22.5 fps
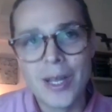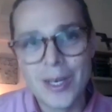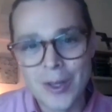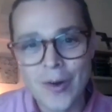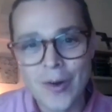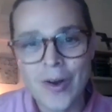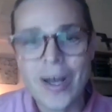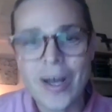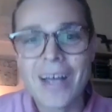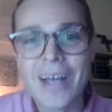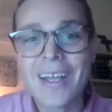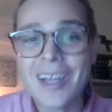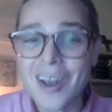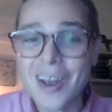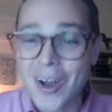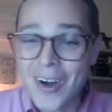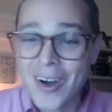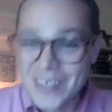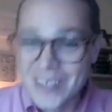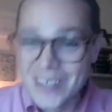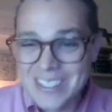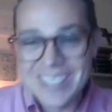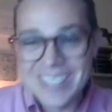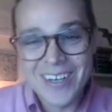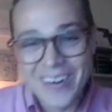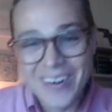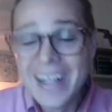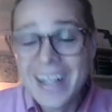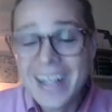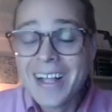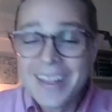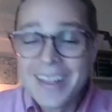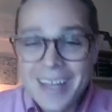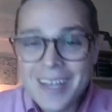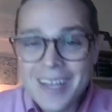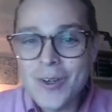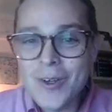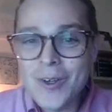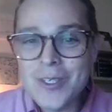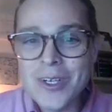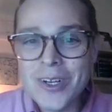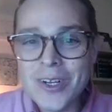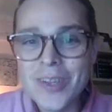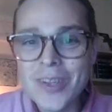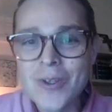How do I do it? So
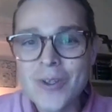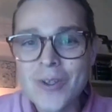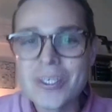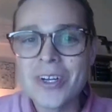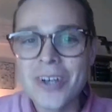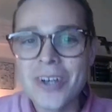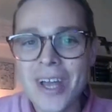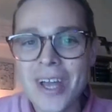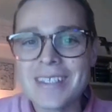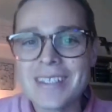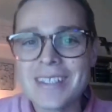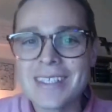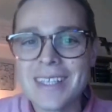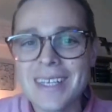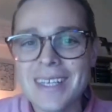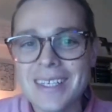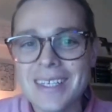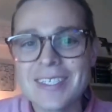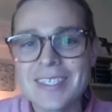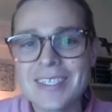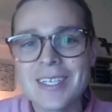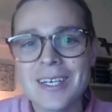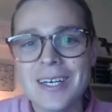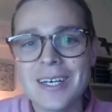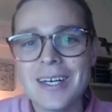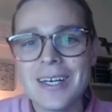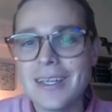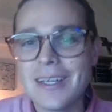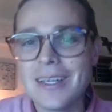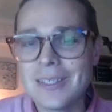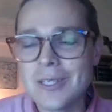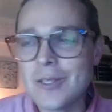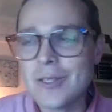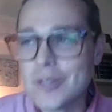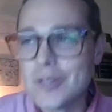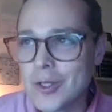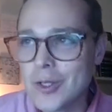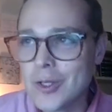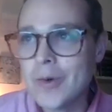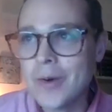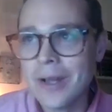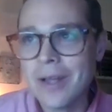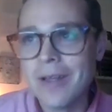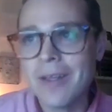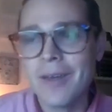like those are nice things to
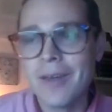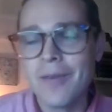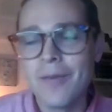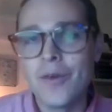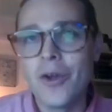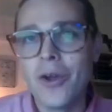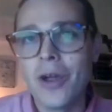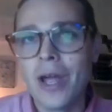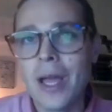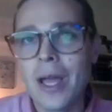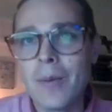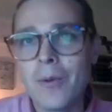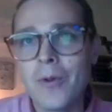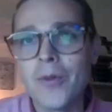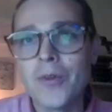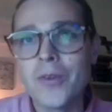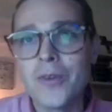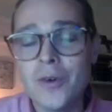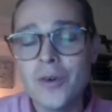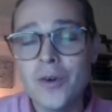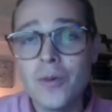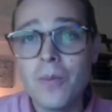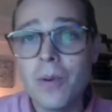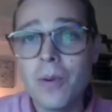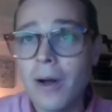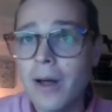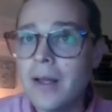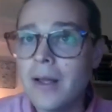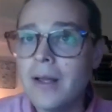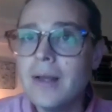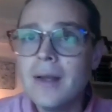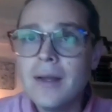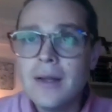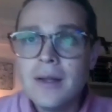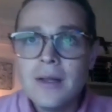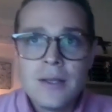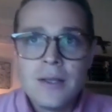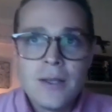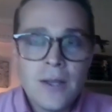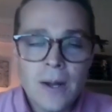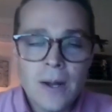do if you're able to, but